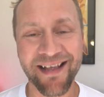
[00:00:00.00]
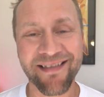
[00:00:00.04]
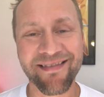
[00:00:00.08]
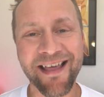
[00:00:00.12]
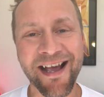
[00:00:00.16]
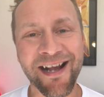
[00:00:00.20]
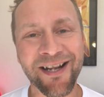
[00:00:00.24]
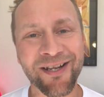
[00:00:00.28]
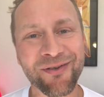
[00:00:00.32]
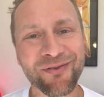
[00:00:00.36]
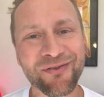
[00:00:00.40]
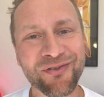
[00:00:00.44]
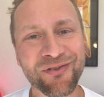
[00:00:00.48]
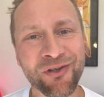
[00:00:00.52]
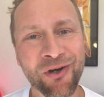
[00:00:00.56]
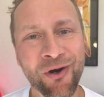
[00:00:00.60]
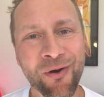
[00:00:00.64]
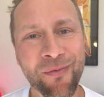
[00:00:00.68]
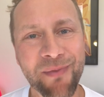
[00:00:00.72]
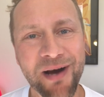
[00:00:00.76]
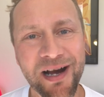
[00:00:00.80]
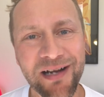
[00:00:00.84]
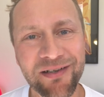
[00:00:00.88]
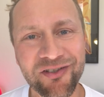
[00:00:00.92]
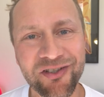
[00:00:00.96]
Thank you
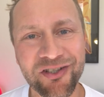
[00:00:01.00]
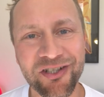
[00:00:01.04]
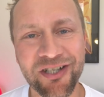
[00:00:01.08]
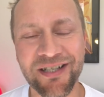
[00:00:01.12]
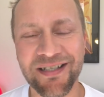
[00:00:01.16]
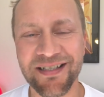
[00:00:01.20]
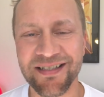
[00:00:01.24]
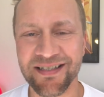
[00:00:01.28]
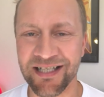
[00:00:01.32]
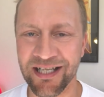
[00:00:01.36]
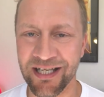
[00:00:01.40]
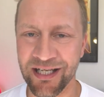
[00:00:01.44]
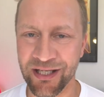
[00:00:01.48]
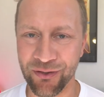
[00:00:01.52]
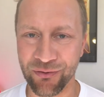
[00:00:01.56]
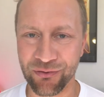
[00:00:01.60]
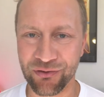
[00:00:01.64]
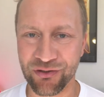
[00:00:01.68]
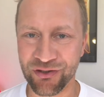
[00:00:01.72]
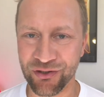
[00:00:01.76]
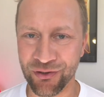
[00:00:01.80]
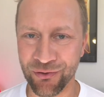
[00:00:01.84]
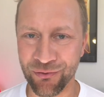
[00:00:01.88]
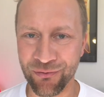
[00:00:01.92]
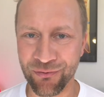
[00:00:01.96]
so much. See you
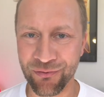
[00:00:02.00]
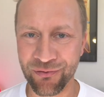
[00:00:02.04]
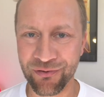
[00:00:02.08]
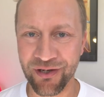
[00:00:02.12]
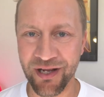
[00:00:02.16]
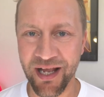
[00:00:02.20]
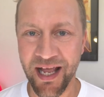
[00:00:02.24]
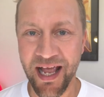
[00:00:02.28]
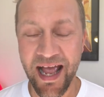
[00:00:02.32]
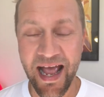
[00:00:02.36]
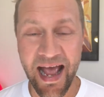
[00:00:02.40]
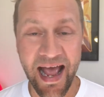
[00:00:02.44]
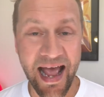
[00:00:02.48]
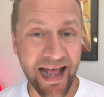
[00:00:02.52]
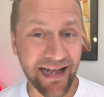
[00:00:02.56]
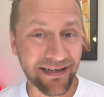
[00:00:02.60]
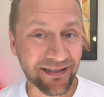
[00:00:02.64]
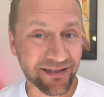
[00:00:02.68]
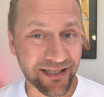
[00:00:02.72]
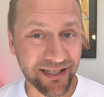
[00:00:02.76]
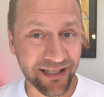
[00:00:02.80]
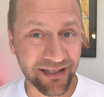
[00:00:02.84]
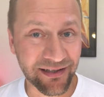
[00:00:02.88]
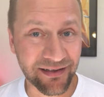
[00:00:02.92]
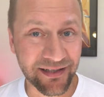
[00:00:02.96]
soon.
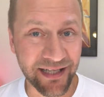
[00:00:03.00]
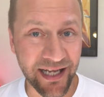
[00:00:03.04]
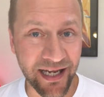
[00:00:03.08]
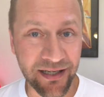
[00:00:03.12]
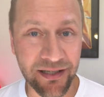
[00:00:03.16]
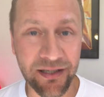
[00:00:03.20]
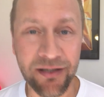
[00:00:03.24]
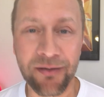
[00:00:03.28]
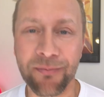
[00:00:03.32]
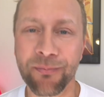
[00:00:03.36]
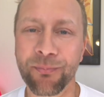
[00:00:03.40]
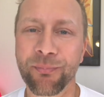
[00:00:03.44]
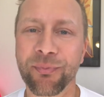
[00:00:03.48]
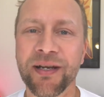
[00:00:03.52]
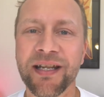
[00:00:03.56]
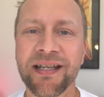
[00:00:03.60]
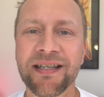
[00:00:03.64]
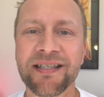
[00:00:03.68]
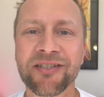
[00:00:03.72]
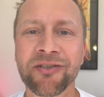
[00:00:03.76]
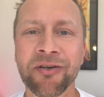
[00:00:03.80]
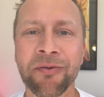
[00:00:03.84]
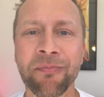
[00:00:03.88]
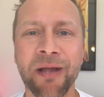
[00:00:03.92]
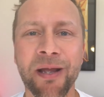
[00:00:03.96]
Until then,
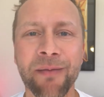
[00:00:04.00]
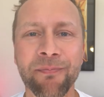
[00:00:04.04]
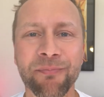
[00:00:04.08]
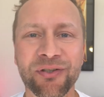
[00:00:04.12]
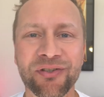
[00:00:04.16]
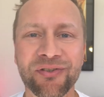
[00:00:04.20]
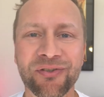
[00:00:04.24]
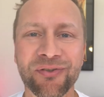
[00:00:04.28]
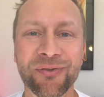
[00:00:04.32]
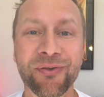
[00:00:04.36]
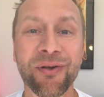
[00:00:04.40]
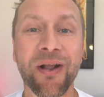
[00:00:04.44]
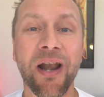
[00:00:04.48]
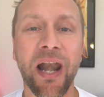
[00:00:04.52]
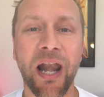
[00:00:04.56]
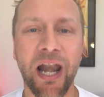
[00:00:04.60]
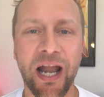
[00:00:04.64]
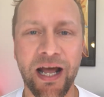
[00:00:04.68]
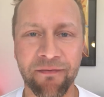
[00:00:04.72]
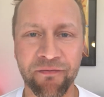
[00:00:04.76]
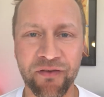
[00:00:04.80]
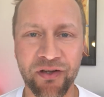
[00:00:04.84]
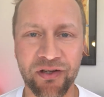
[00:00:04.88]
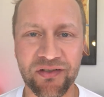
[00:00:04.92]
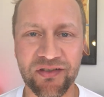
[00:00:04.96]
please remember to
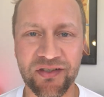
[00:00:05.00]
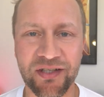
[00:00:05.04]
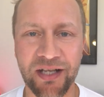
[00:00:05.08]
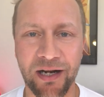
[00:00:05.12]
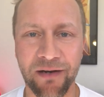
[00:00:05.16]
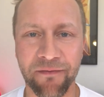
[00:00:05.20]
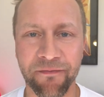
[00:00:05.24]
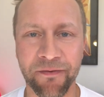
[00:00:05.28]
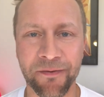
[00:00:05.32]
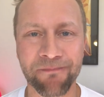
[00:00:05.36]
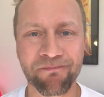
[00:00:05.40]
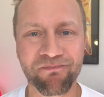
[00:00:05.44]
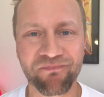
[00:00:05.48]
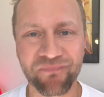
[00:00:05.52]
love yourself.